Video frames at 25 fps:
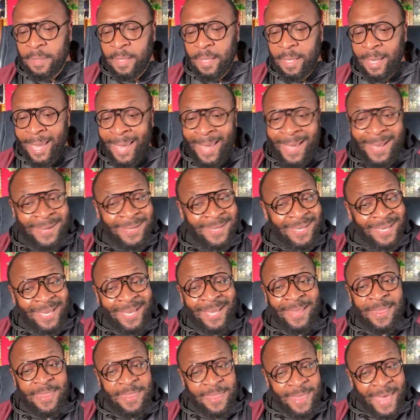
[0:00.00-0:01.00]
and
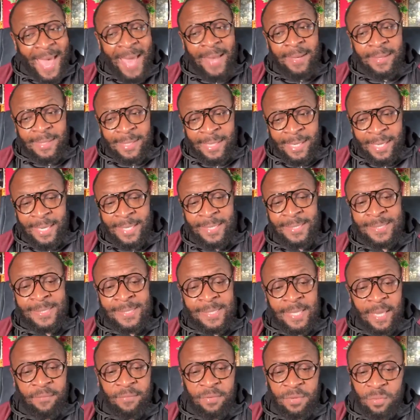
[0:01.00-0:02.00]
in that day,
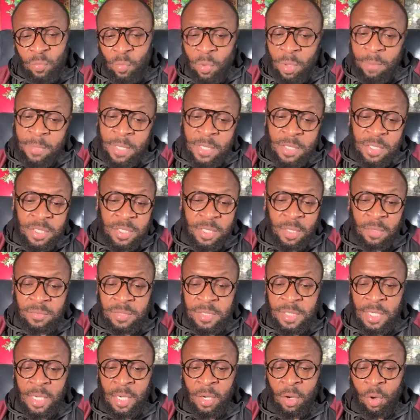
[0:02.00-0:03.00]
seven women shall
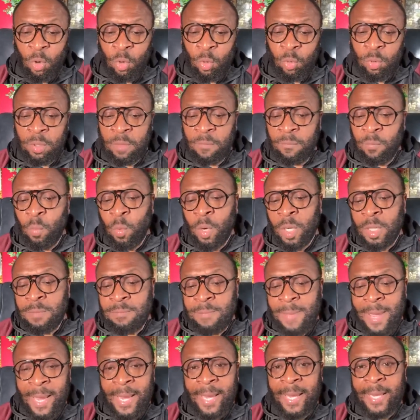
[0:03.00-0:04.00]
take hold of one
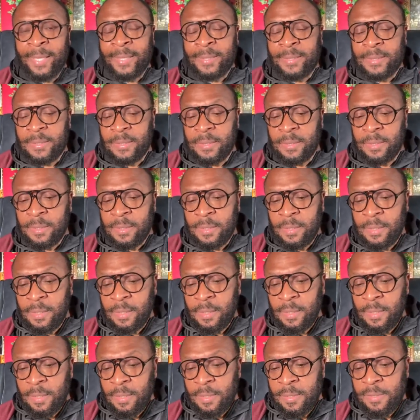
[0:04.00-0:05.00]
man,
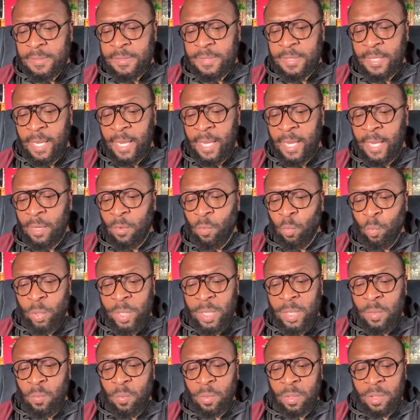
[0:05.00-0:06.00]
saying,
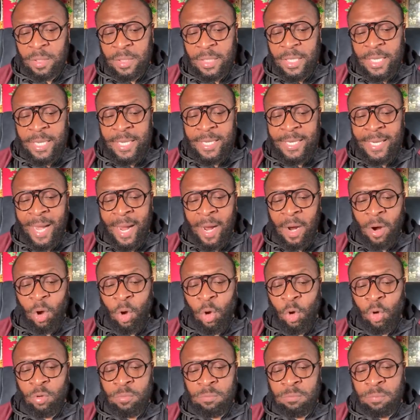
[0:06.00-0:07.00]
We will eat our
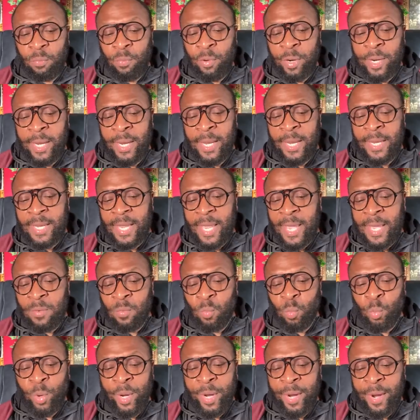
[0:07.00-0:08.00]
own bread
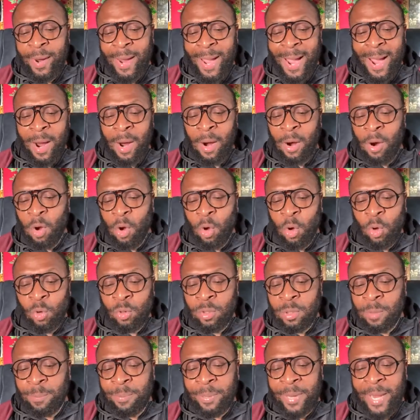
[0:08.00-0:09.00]
and wear our own
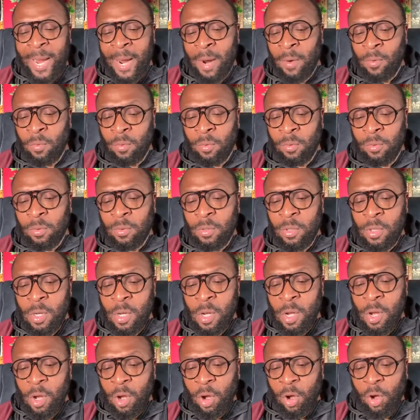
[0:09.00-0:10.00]
apparel
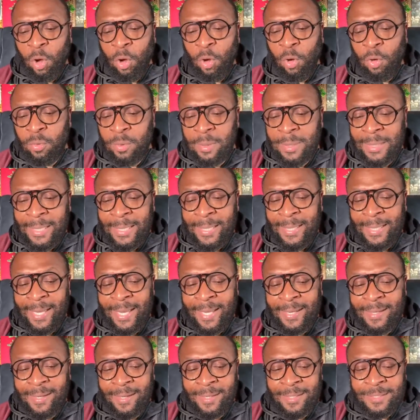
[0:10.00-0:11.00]
only
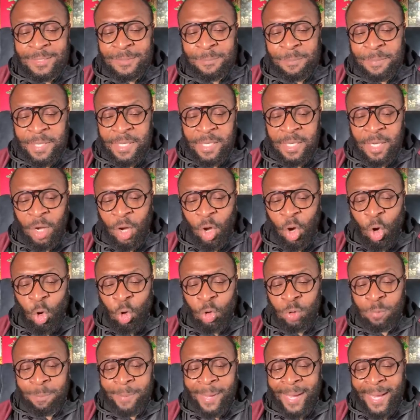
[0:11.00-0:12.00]
let us be
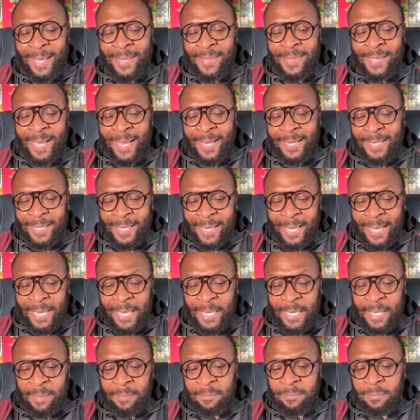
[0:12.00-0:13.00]
called by thy
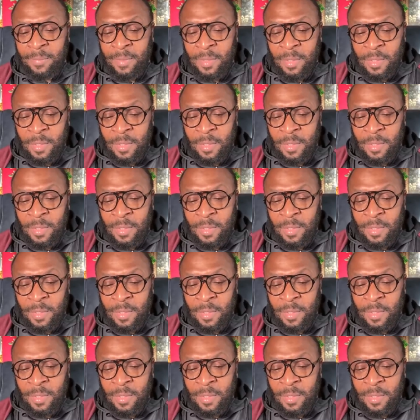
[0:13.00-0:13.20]
name